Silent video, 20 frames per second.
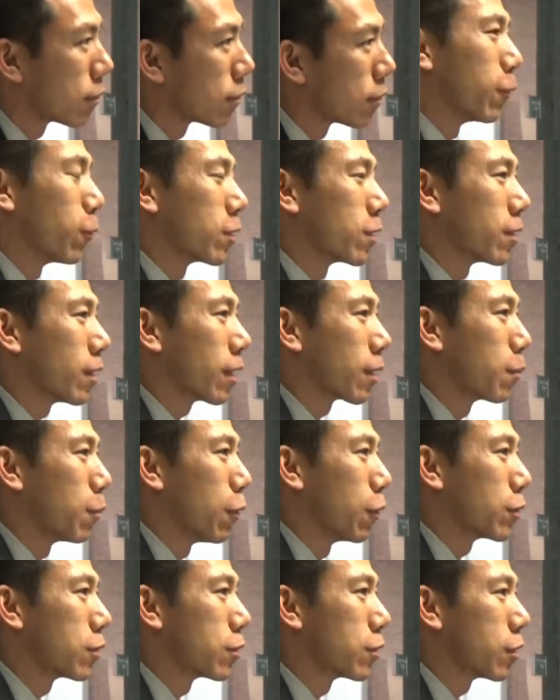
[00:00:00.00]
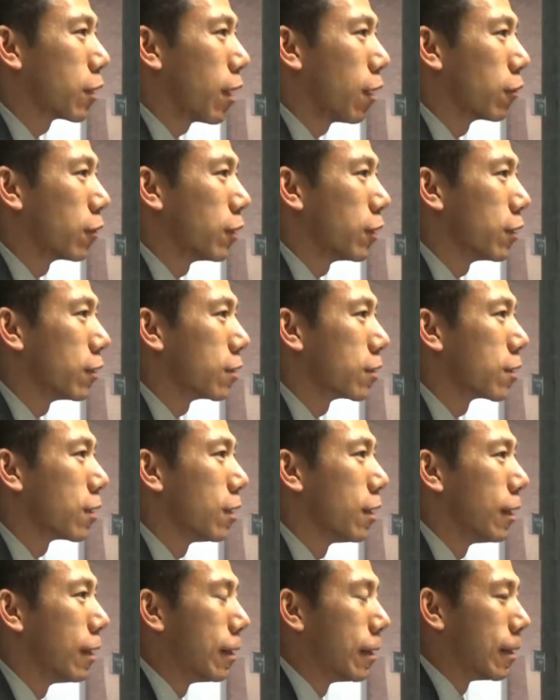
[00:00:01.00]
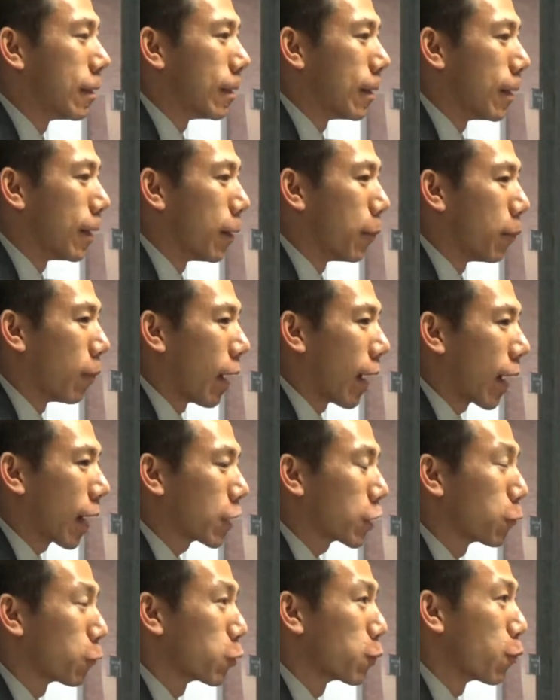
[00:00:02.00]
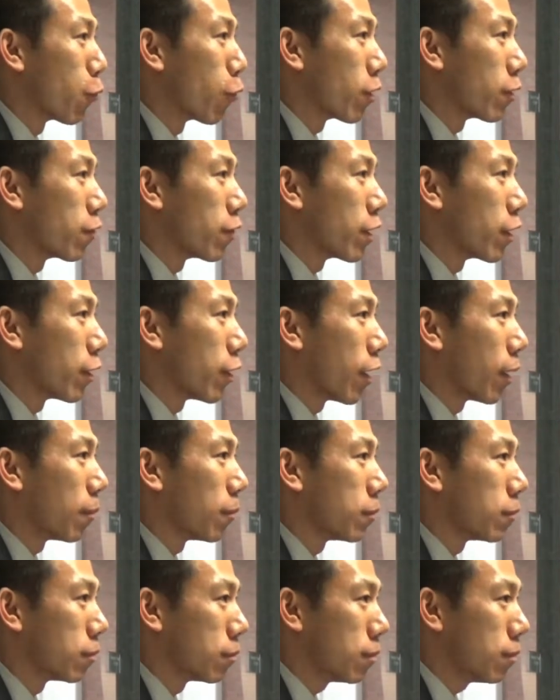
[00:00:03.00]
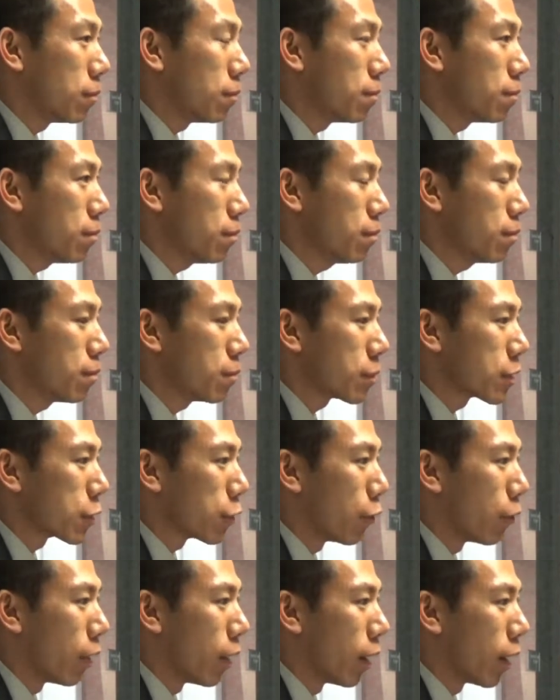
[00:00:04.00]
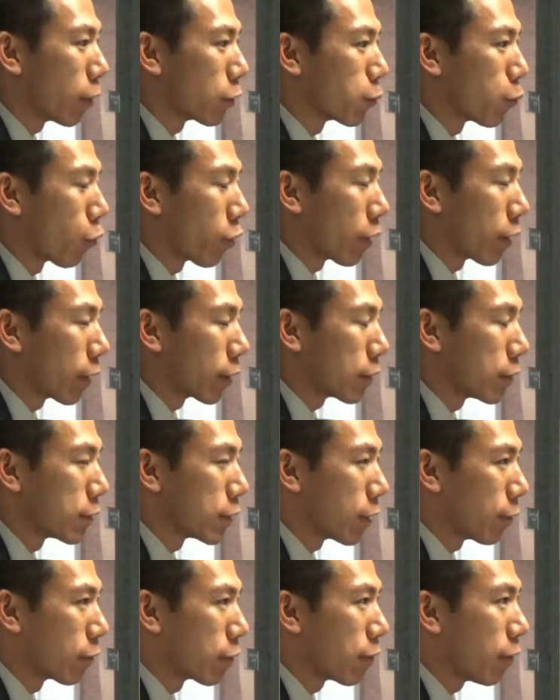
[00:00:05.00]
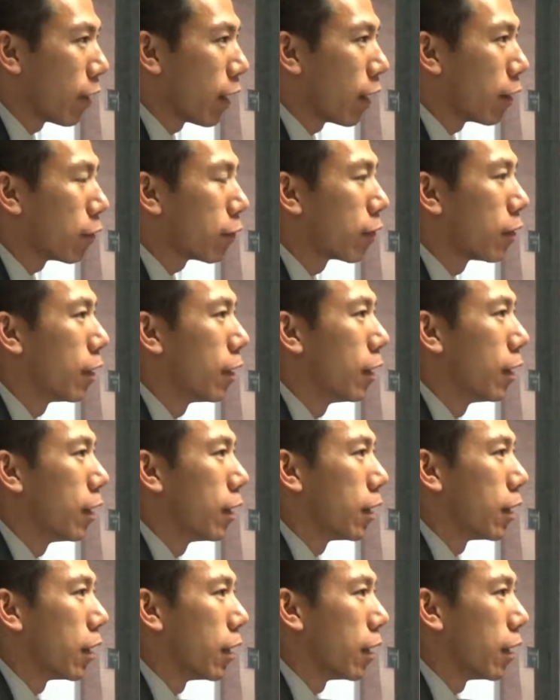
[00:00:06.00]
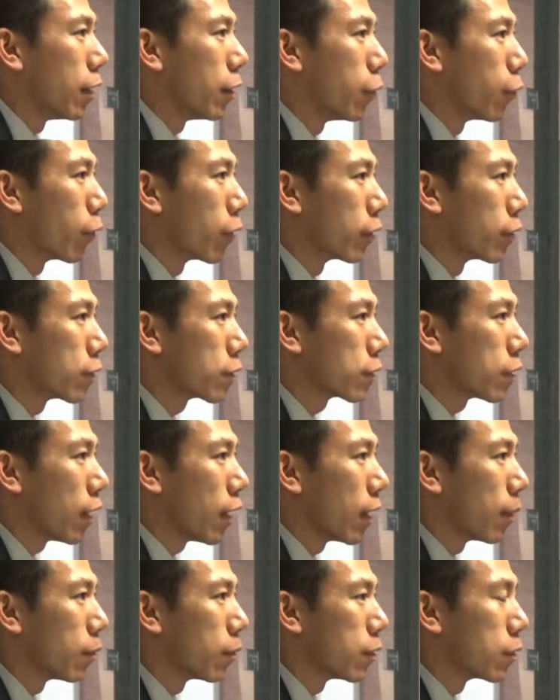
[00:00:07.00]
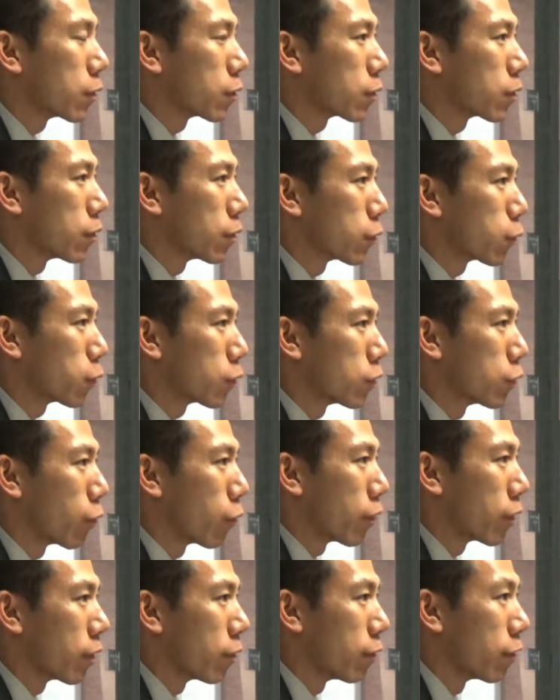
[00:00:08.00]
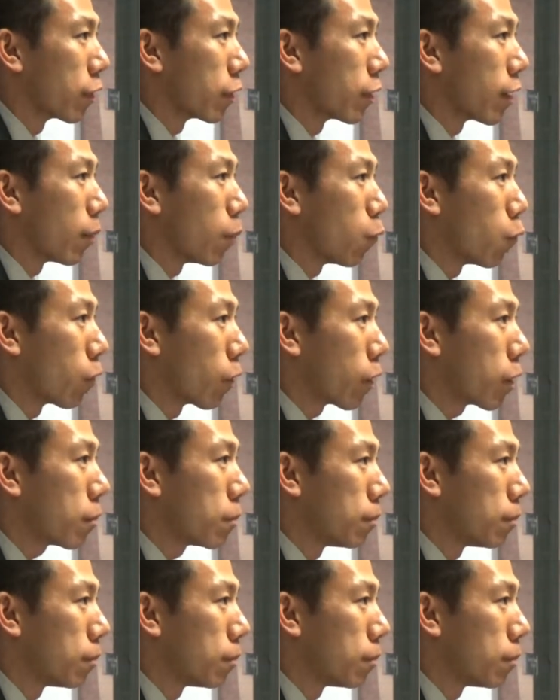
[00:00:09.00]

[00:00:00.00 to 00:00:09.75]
It wasn't like most childhoods. I actually was born in Vietnam, so I was born in 1975. And during this time, this was during the Vietnam War,